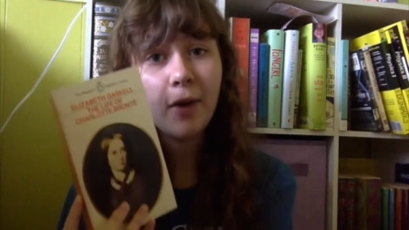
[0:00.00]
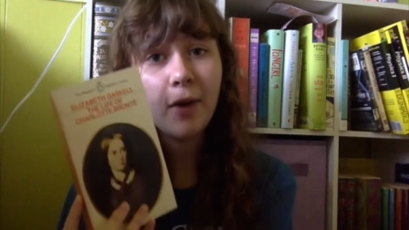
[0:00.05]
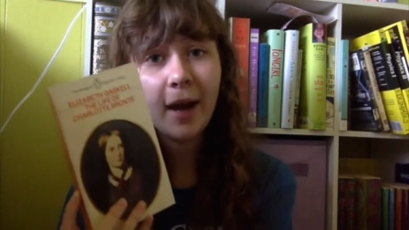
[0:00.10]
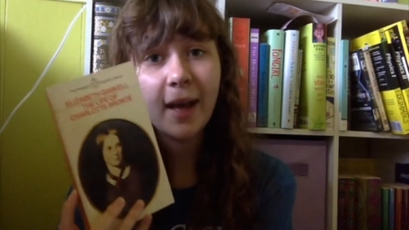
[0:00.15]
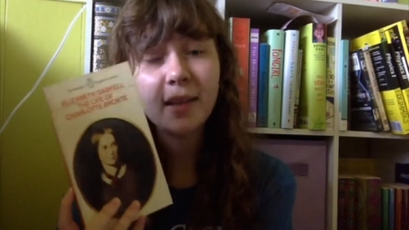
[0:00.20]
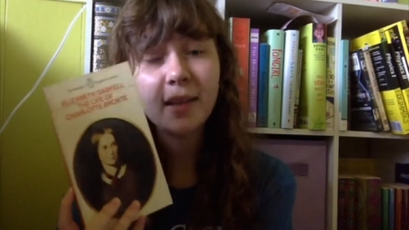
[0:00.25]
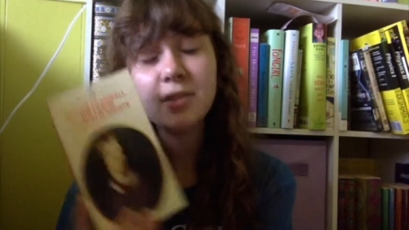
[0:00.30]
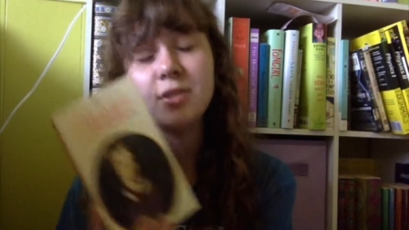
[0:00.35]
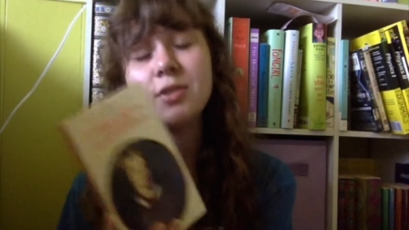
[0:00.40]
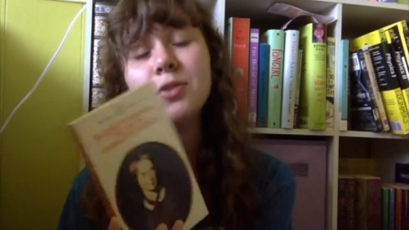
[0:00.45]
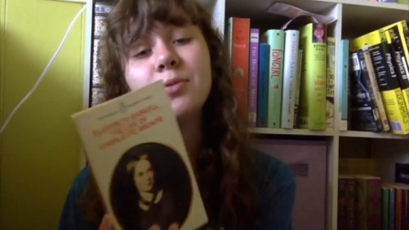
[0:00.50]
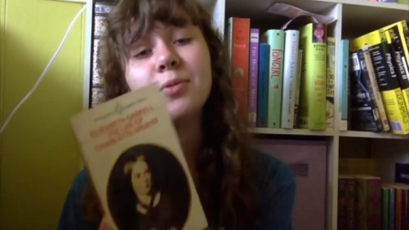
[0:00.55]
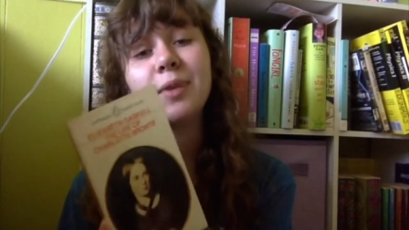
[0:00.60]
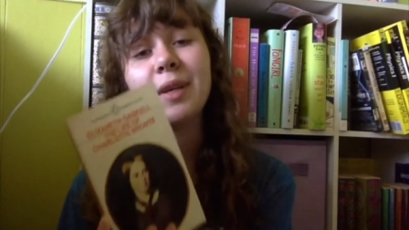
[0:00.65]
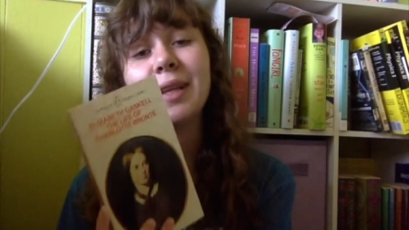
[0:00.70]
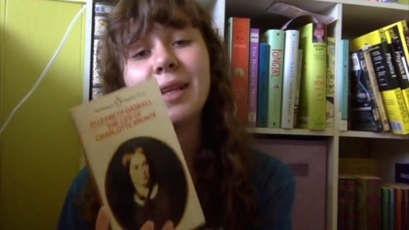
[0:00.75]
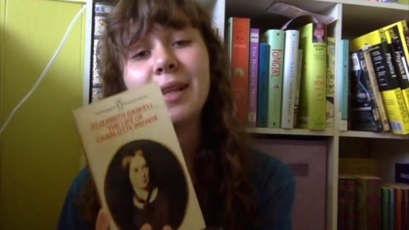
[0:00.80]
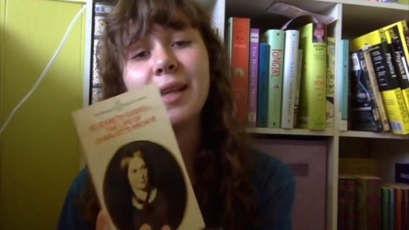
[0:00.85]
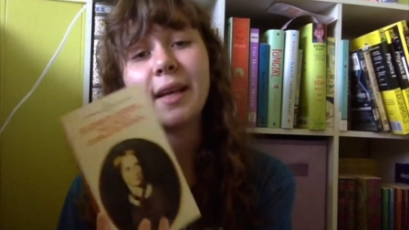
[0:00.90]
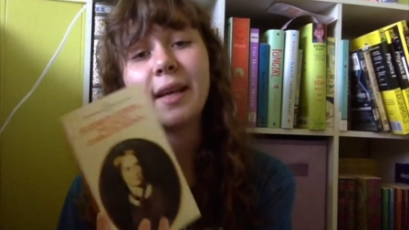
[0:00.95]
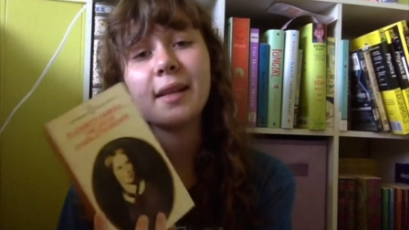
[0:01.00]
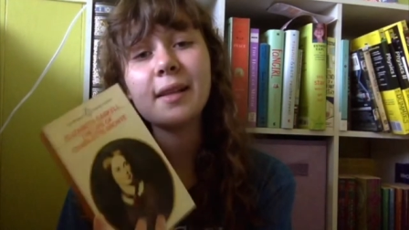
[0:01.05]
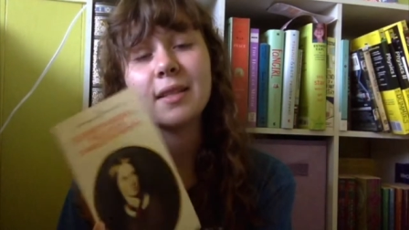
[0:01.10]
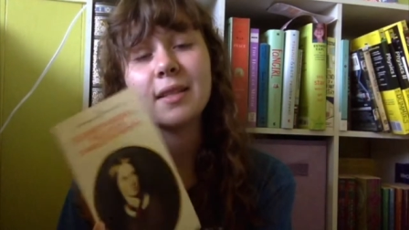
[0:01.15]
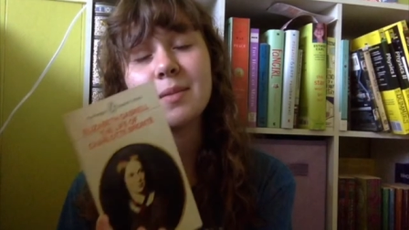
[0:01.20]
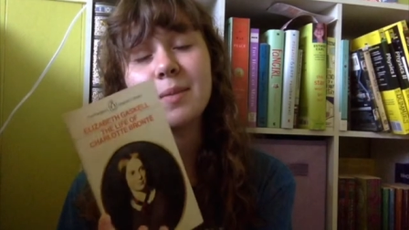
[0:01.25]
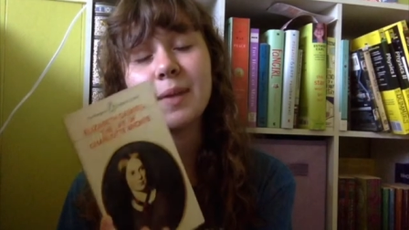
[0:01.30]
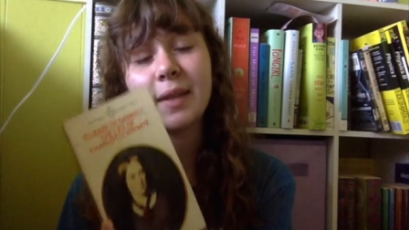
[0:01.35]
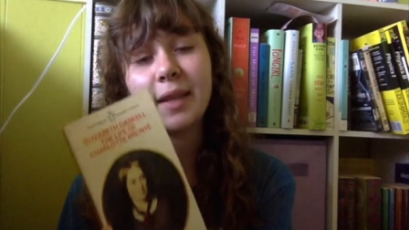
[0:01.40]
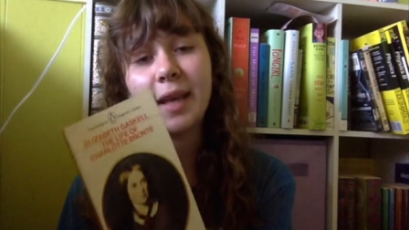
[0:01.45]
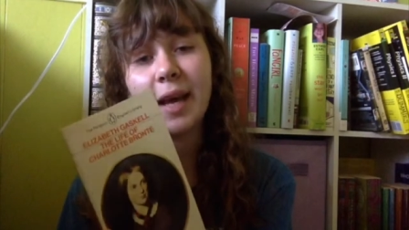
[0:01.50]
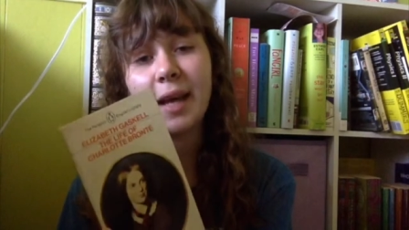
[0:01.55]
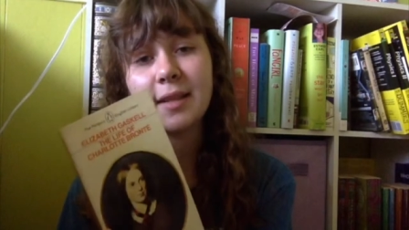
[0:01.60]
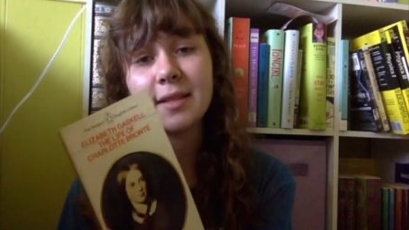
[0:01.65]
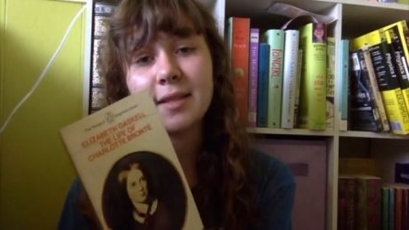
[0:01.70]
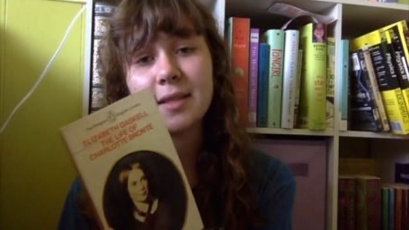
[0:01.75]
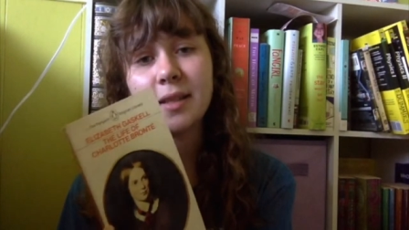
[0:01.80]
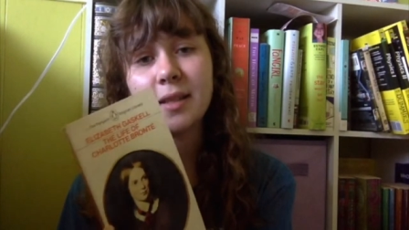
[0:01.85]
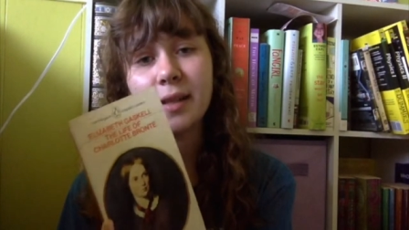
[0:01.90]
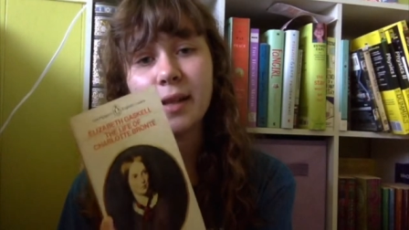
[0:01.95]
I do really like Elizabeth
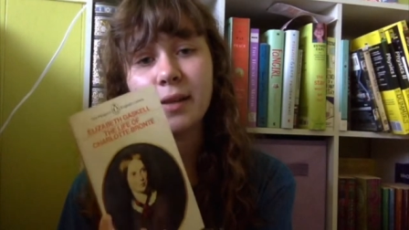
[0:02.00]
Gaskell.